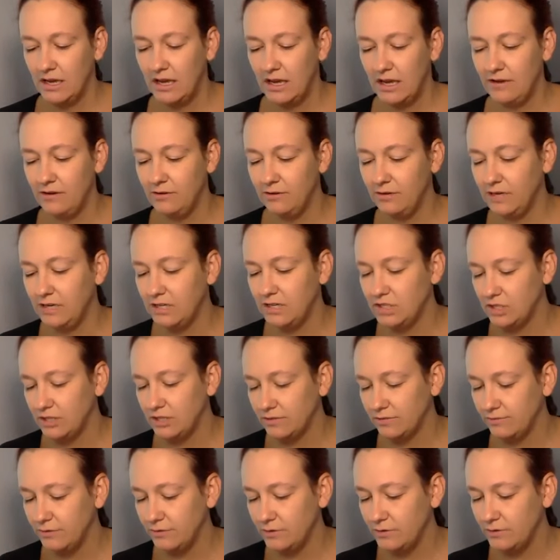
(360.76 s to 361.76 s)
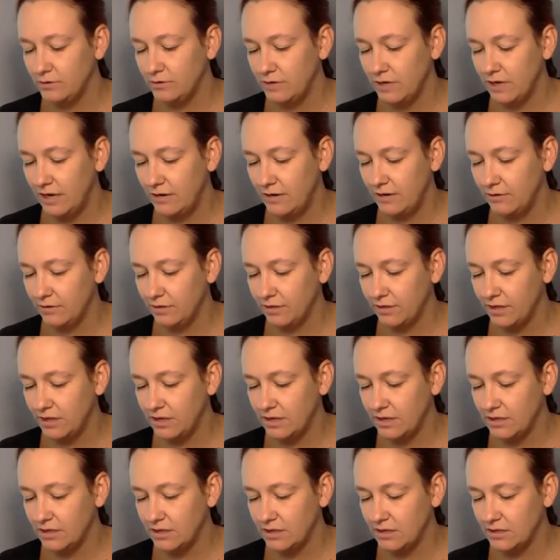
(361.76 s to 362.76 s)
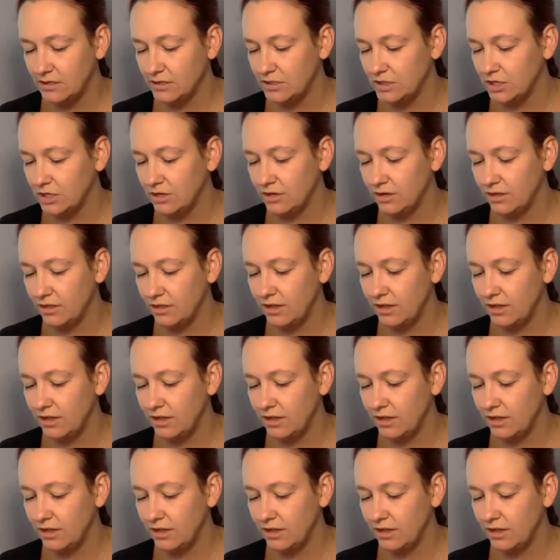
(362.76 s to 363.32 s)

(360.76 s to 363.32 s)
I don't eat junk food. I don't think junk